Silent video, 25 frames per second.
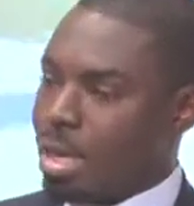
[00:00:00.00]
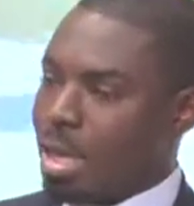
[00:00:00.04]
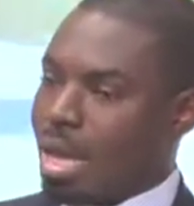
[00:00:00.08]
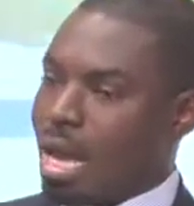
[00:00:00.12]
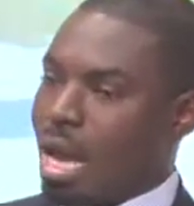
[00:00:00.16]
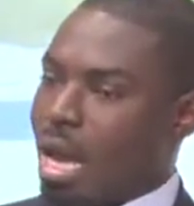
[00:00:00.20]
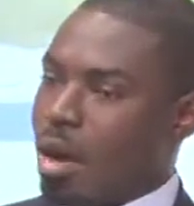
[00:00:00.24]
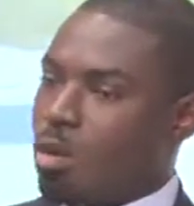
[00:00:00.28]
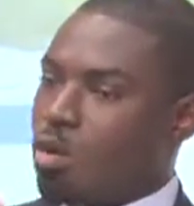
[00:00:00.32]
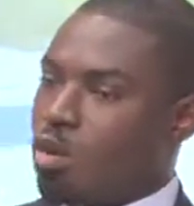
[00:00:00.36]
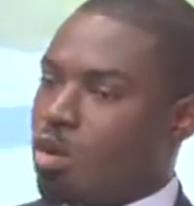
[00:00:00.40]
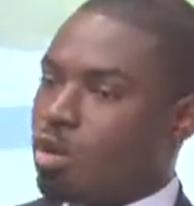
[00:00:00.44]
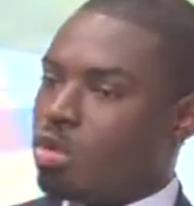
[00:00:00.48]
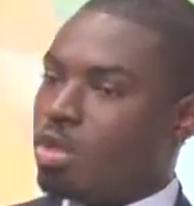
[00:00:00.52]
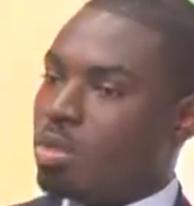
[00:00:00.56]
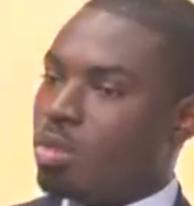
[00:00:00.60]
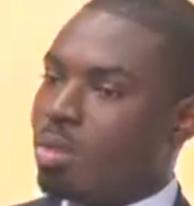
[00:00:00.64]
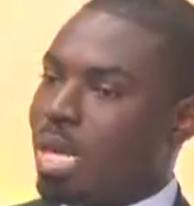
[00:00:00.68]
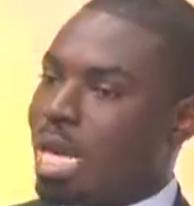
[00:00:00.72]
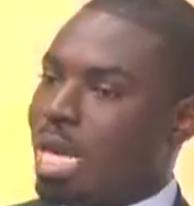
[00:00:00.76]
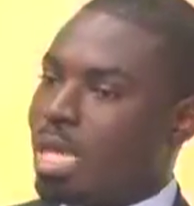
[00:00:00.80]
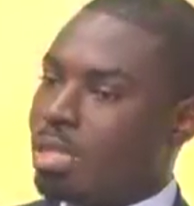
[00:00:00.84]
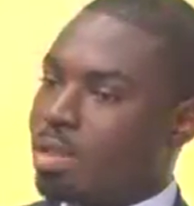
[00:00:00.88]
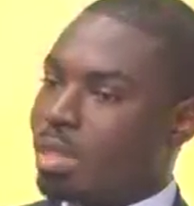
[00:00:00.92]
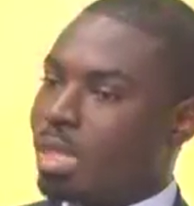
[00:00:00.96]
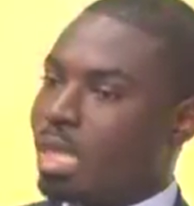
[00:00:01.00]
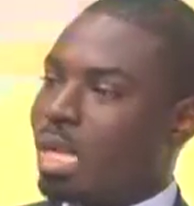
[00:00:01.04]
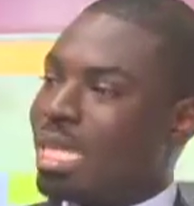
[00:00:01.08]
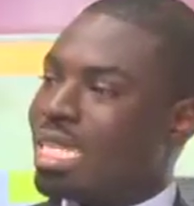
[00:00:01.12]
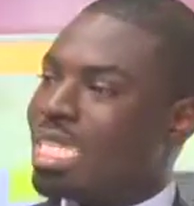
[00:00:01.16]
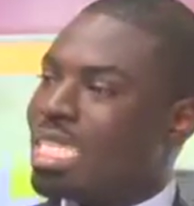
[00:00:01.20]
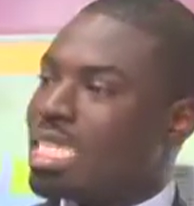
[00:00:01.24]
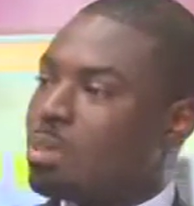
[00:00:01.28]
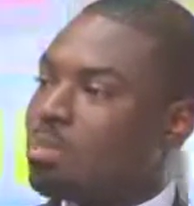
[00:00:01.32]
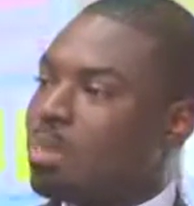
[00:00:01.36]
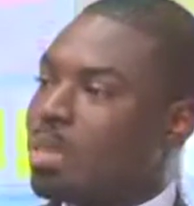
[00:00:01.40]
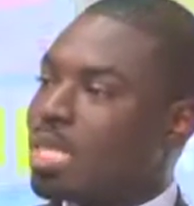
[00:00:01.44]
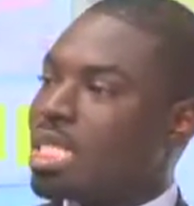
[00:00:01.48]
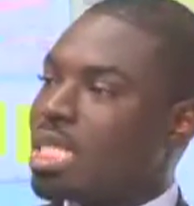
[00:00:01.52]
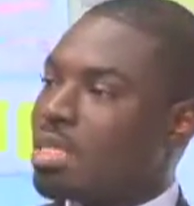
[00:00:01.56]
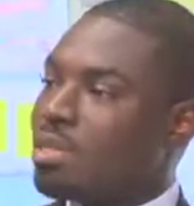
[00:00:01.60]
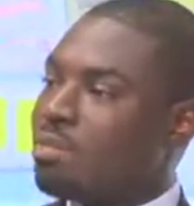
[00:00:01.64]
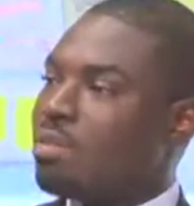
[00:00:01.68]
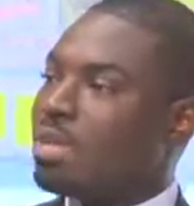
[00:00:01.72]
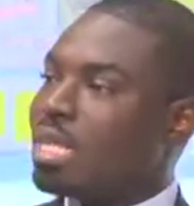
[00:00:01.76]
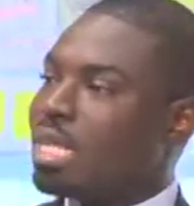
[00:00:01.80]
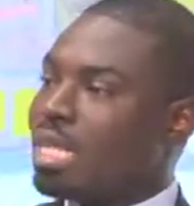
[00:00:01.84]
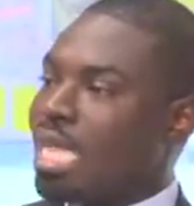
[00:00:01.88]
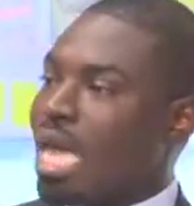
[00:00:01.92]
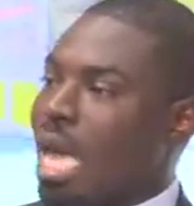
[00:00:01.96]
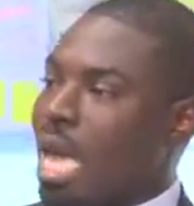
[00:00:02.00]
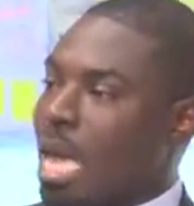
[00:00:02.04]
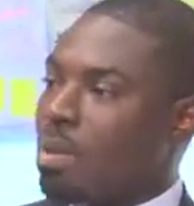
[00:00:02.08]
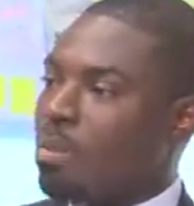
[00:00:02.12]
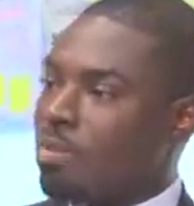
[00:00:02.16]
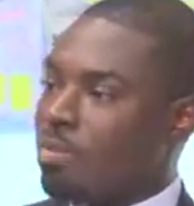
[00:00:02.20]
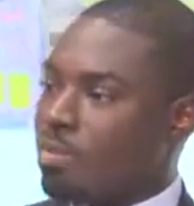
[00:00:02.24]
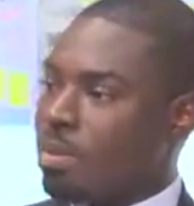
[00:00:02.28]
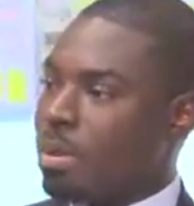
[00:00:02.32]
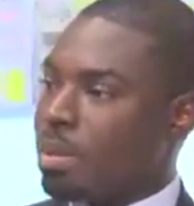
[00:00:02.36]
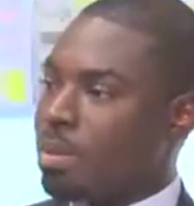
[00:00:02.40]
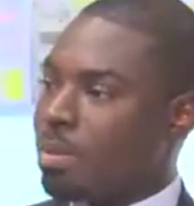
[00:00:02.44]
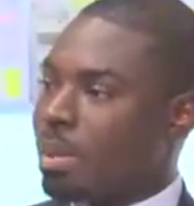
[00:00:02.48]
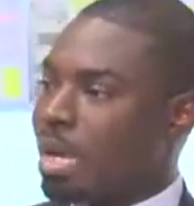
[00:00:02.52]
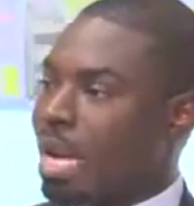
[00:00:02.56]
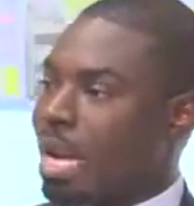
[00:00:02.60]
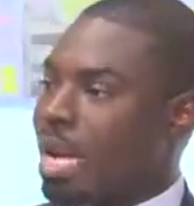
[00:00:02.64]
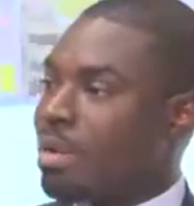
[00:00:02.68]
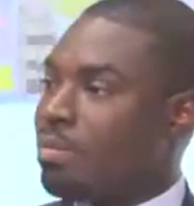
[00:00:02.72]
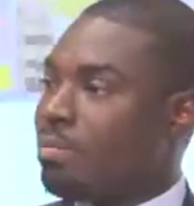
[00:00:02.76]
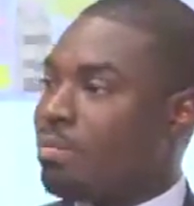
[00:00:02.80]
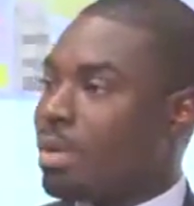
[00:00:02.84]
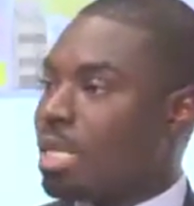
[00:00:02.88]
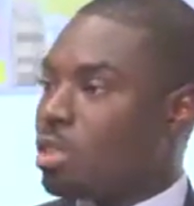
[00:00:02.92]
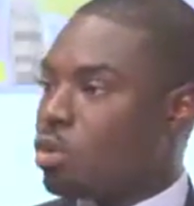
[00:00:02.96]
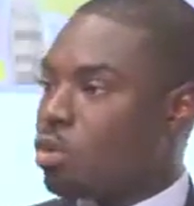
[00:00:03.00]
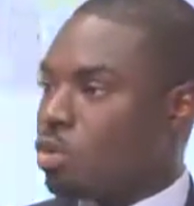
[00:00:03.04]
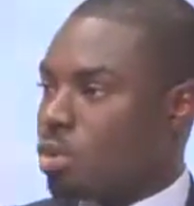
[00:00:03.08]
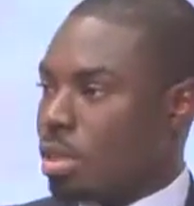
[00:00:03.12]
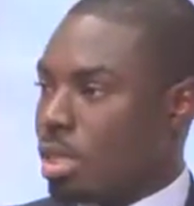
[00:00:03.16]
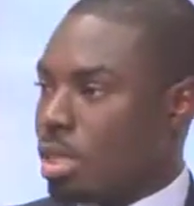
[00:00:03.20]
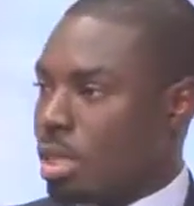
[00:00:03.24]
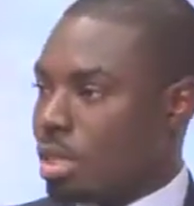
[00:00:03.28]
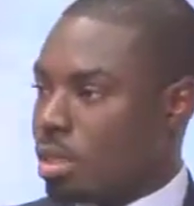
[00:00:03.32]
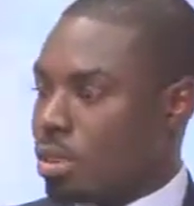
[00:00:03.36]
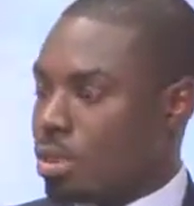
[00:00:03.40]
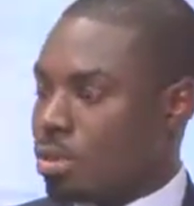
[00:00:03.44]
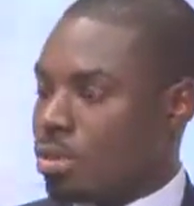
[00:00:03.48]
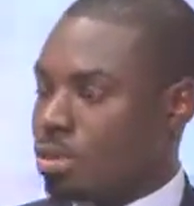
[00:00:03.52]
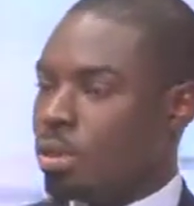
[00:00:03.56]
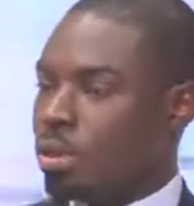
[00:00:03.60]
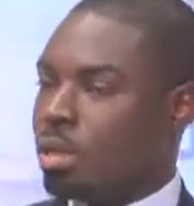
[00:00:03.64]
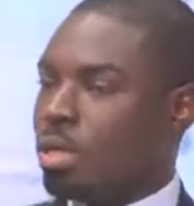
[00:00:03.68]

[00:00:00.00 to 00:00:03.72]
Our court to be outlining specific time frame. I have do case no.